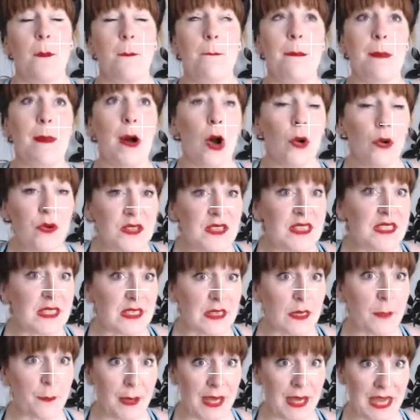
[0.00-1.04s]

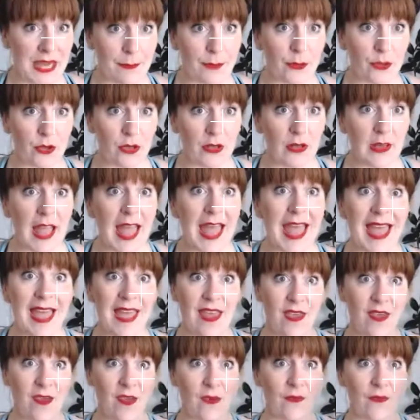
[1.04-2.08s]
Most people
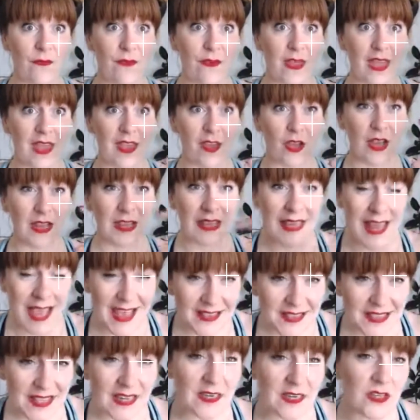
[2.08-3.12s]
have
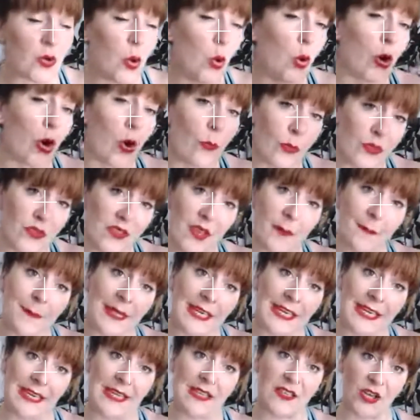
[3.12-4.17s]
lessened or almost
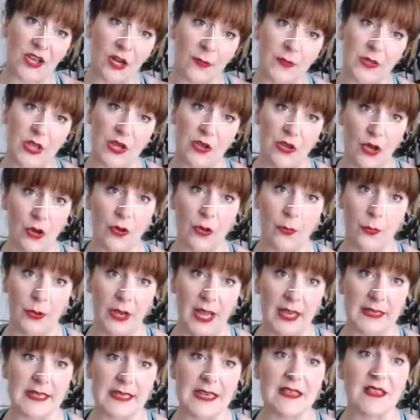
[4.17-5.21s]
completely stopped their yoga
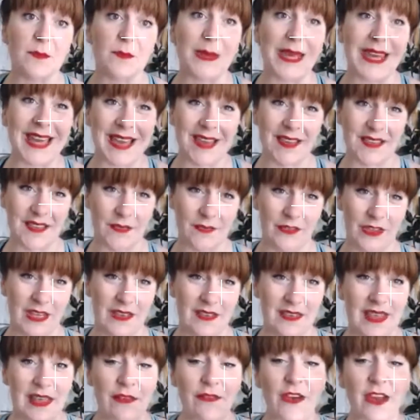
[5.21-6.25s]
practice because of
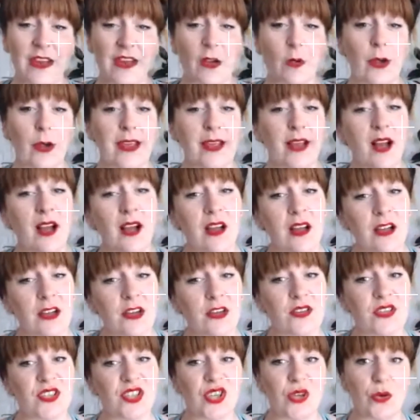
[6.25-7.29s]
this. They find it quite
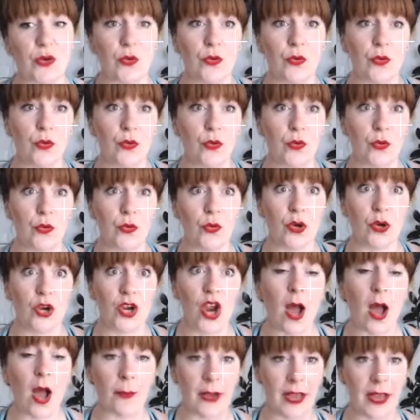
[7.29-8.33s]
hard to
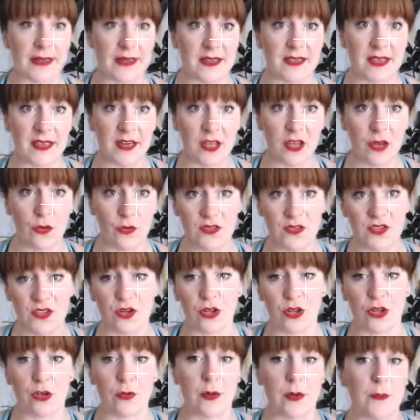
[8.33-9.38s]
not practice at a yoga
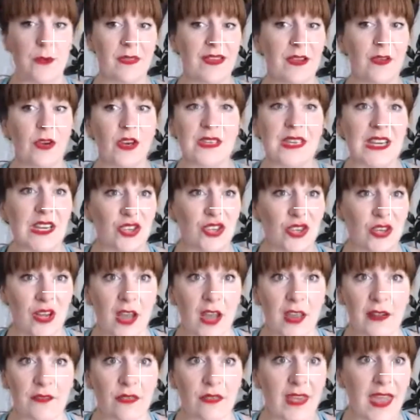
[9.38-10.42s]
studio and without a teacher
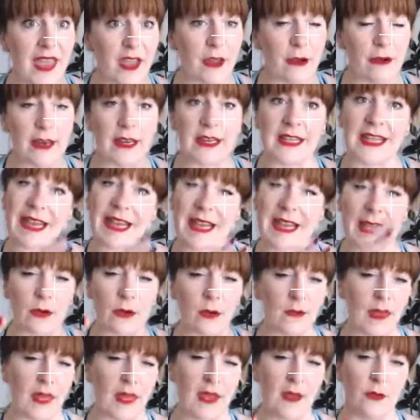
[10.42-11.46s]
kind of there and getting
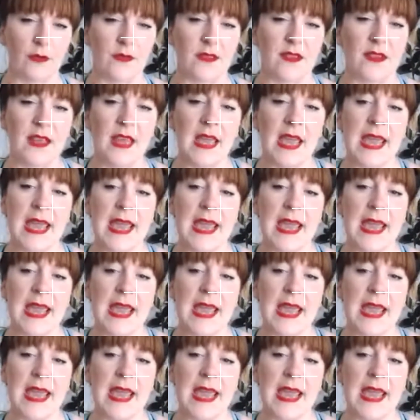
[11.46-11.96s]
out of the house.